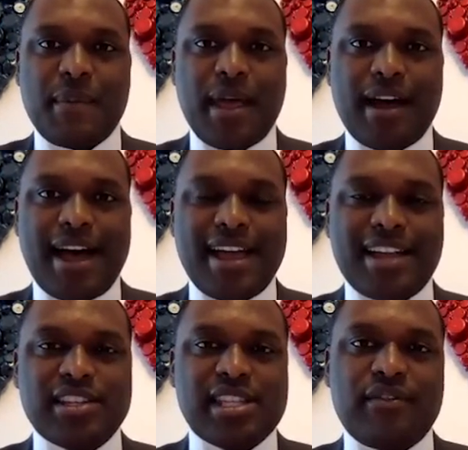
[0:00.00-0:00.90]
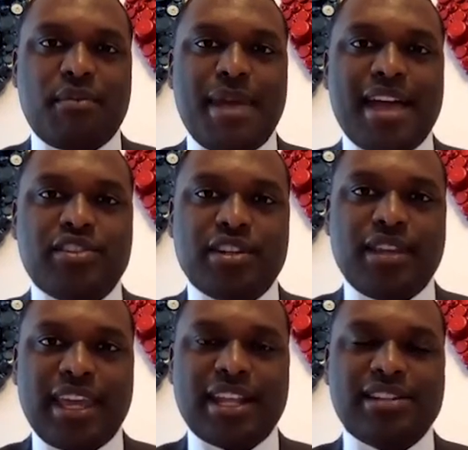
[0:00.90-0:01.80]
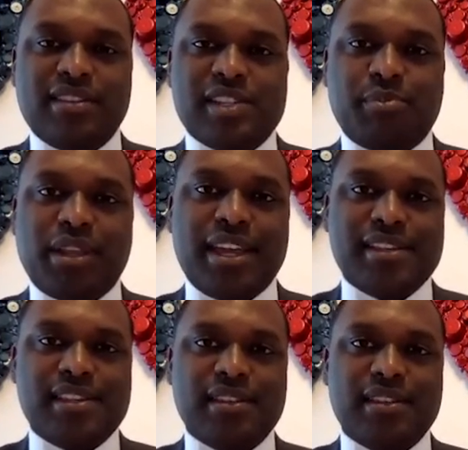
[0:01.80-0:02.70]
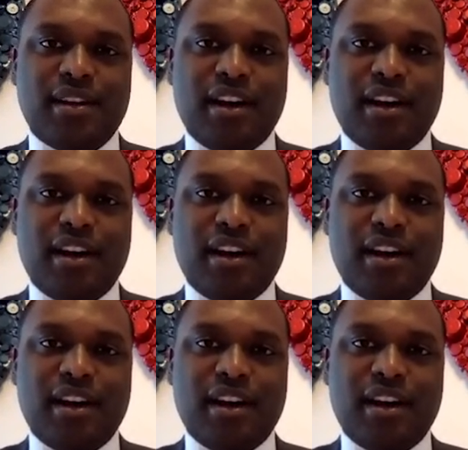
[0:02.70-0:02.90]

I just never imagined getting to this place